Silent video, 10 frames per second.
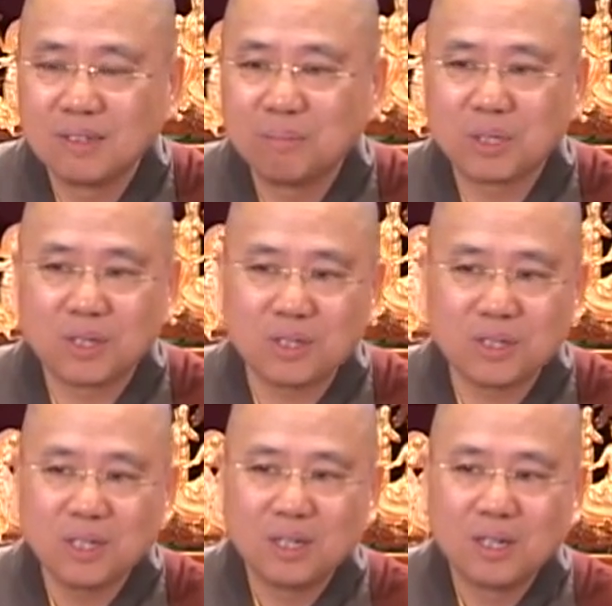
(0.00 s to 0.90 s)

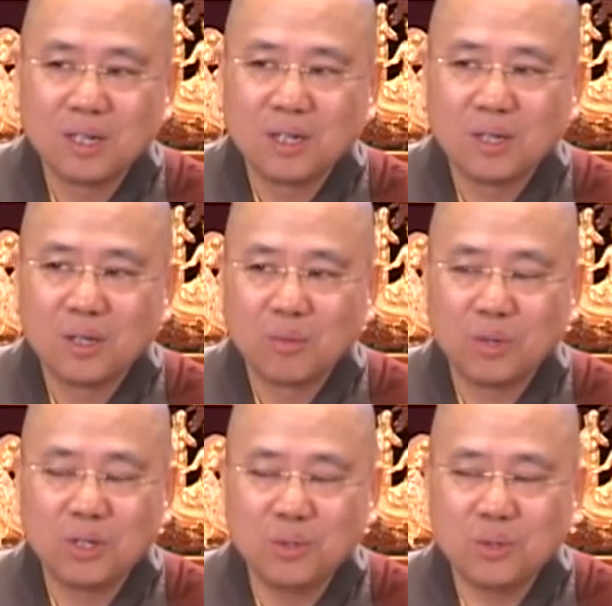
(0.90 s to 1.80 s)
Because
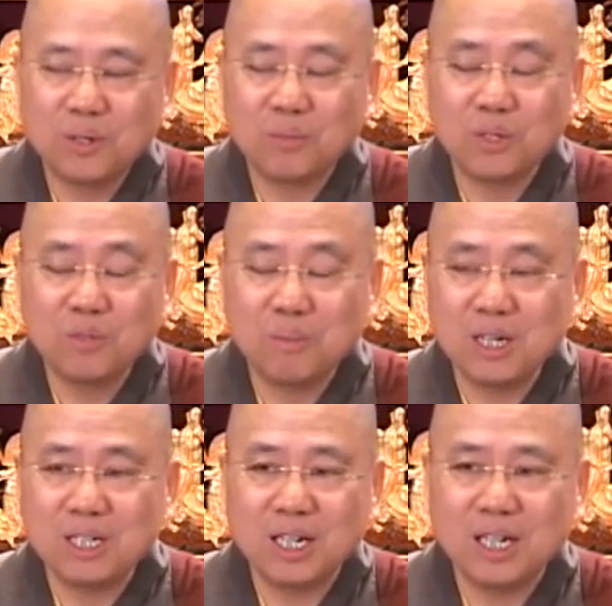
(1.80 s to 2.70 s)
when you're
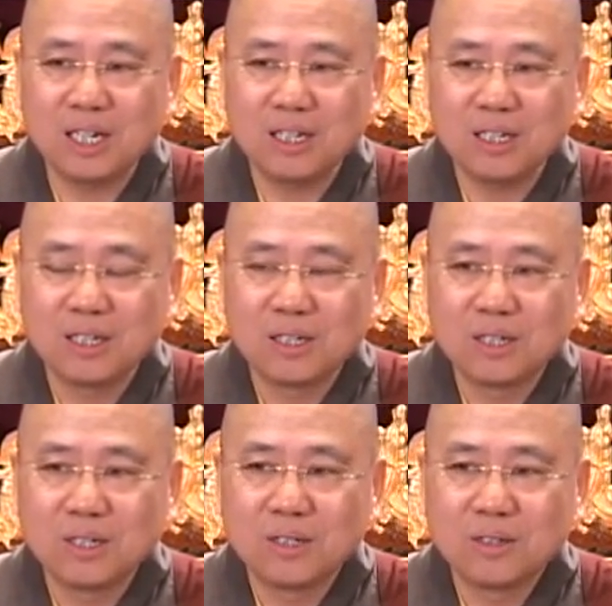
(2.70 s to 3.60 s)
meditating,
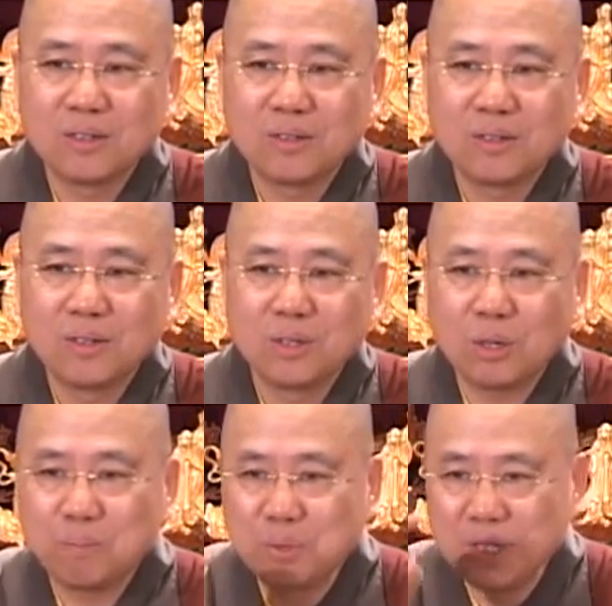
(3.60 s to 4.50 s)

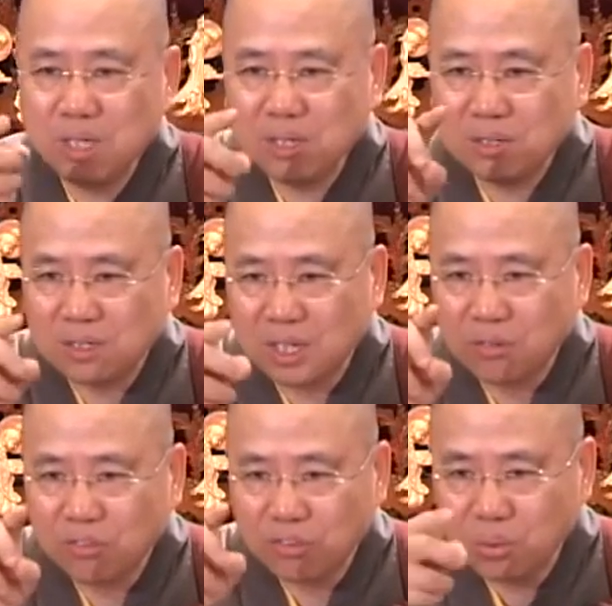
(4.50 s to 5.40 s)
you're
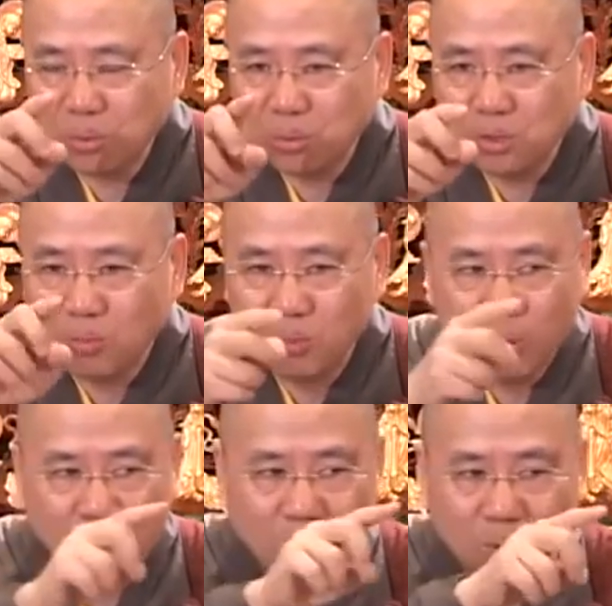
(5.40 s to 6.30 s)
piercing through the
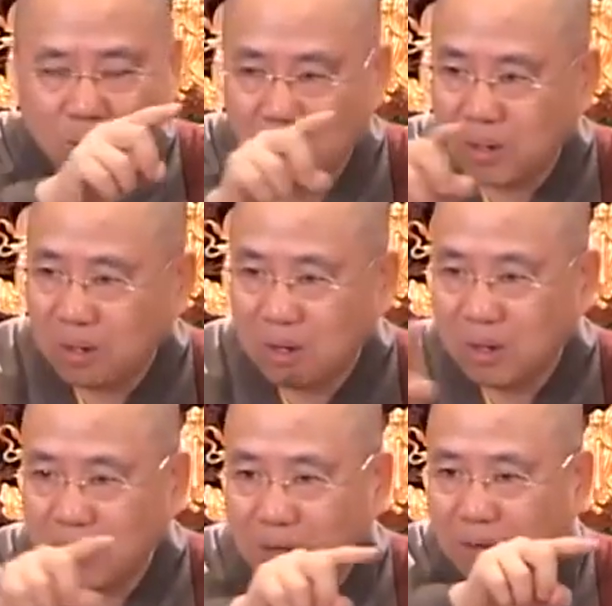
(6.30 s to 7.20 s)
wall
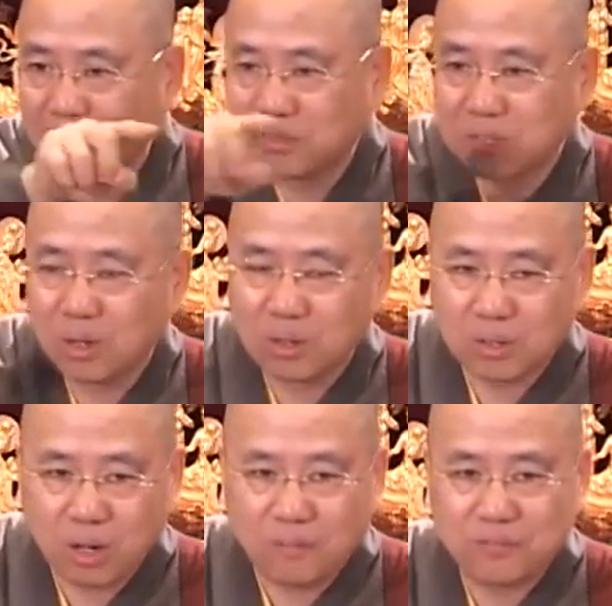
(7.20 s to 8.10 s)
of
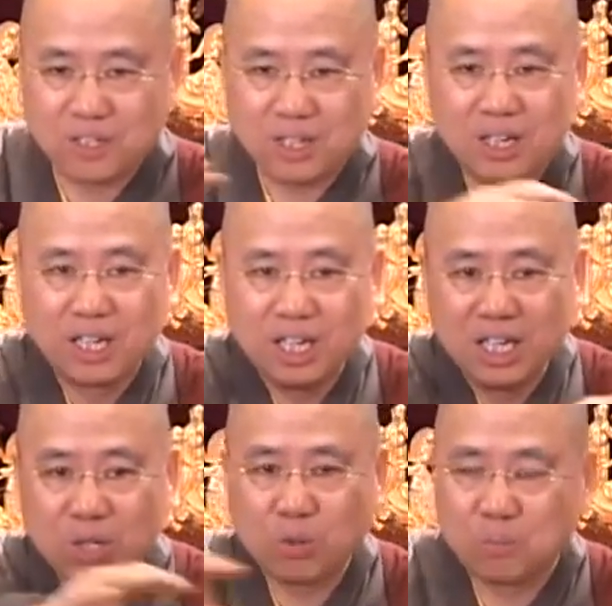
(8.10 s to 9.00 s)
the
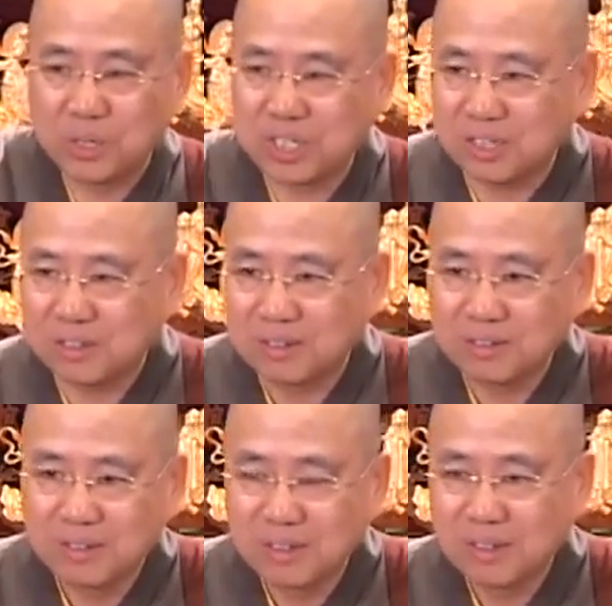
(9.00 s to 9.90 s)
ego prison.
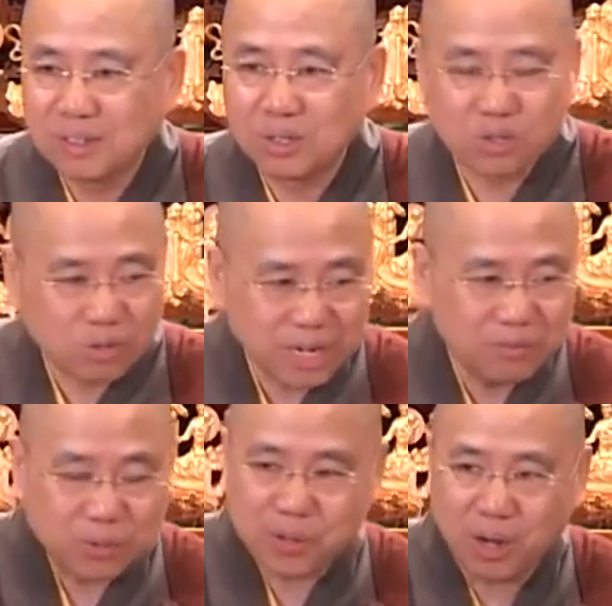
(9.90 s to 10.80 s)
You're
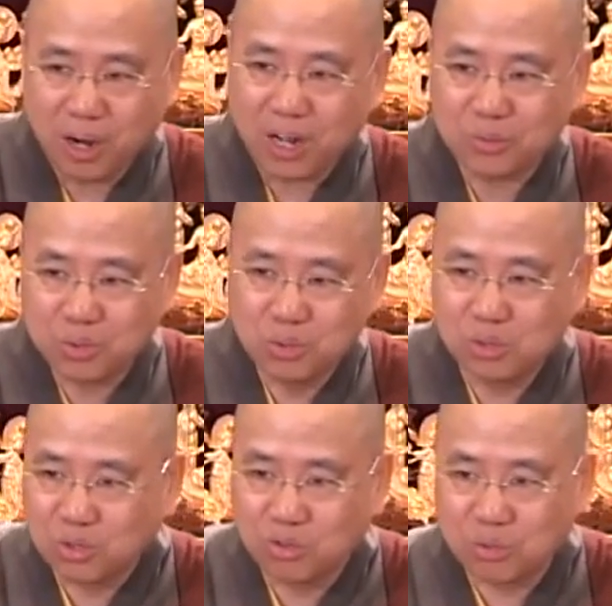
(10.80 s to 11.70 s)
trying very hard to
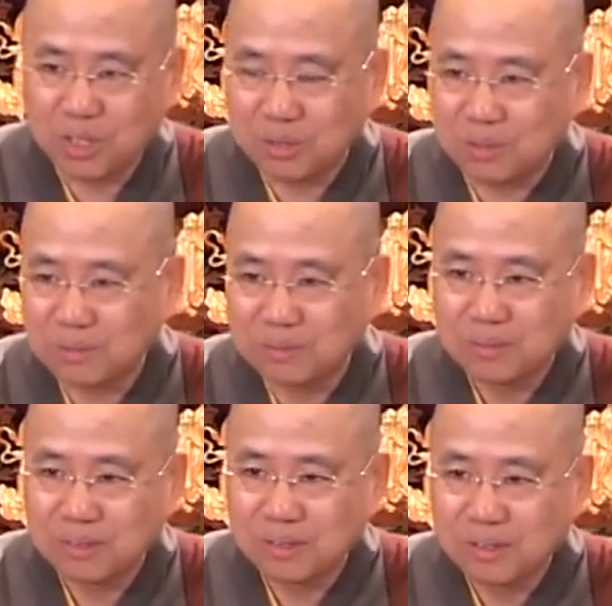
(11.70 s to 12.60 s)
use a drill.
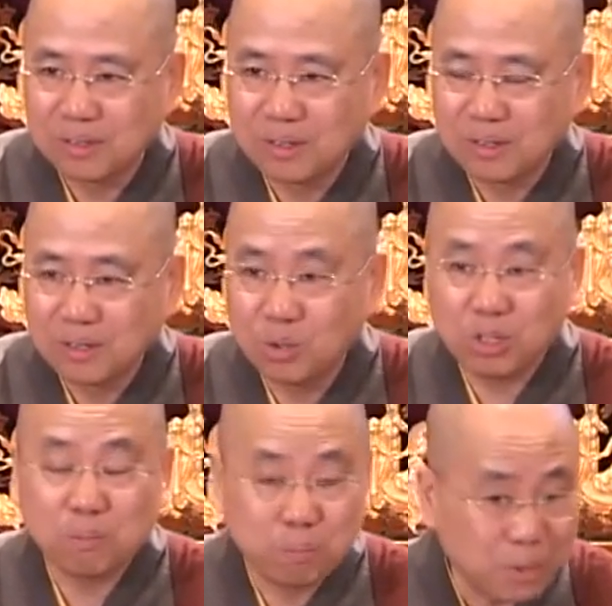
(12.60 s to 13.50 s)
You
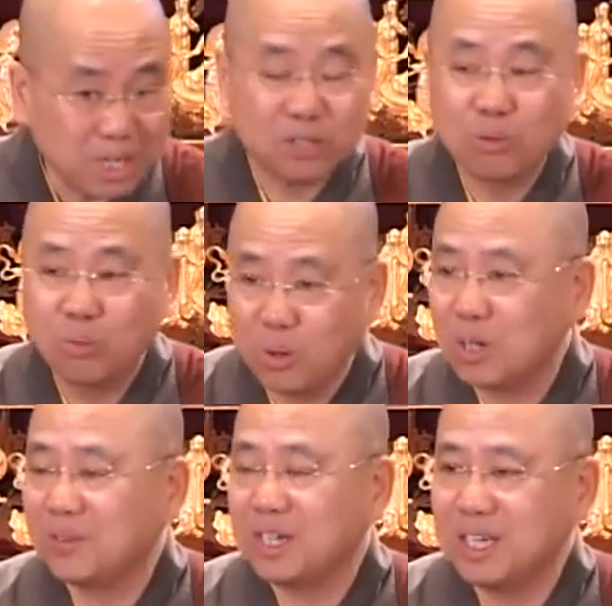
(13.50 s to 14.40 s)
want to break the wall
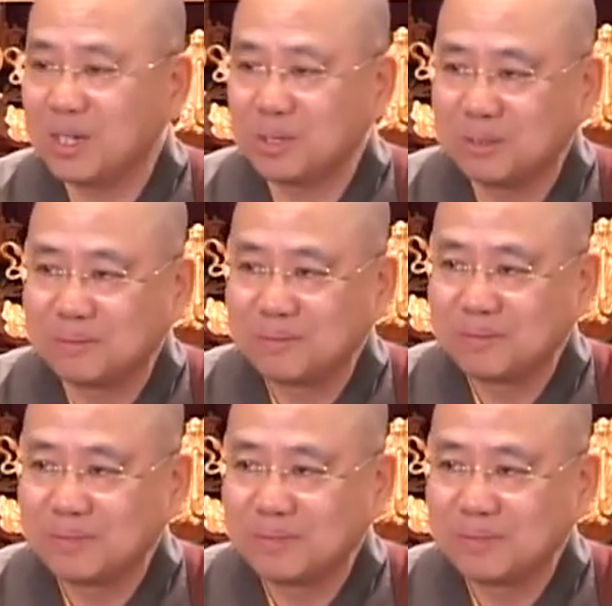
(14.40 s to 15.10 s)
of the ego.